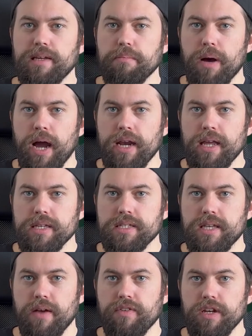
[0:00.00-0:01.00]
mining is
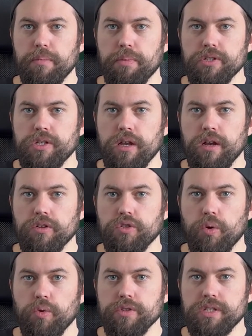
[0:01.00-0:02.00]
70%, a
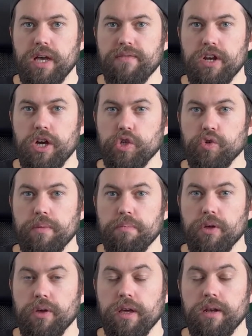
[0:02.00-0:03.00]
total 700
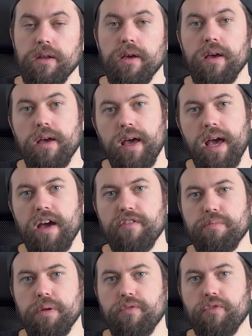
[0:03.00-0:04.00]
million
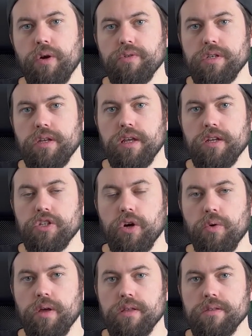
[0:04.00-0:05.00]
have been frozen in
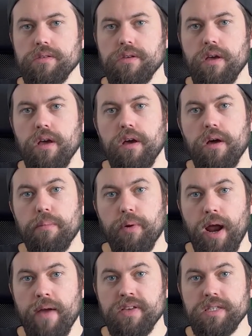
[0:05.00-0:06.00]
tokens.
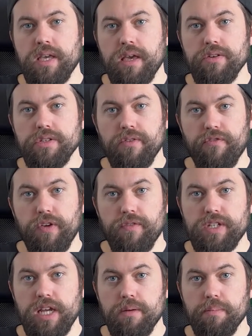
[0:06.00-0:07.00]
Private sales of
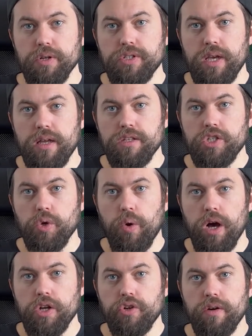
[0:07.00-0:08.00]
15%, so
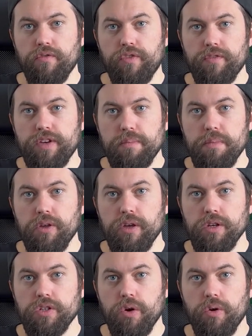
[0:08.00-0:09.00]
150
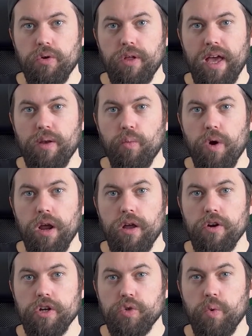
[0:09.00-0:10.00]
million total, and
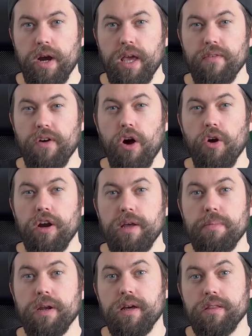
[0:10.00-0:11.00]
120 have already
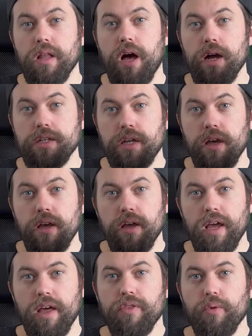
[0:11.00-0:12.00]
been unlocked
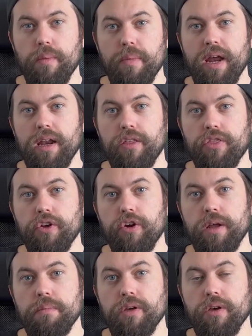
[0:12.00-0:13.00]
and the remaining
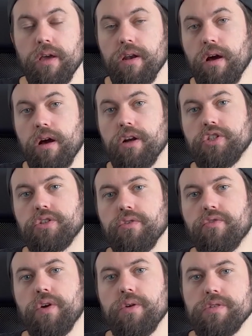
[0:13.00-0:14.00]
30 million are still
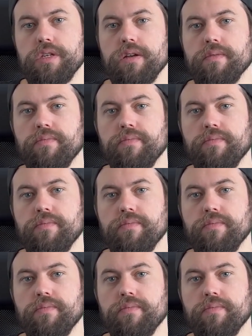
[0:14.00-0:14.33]
frozen.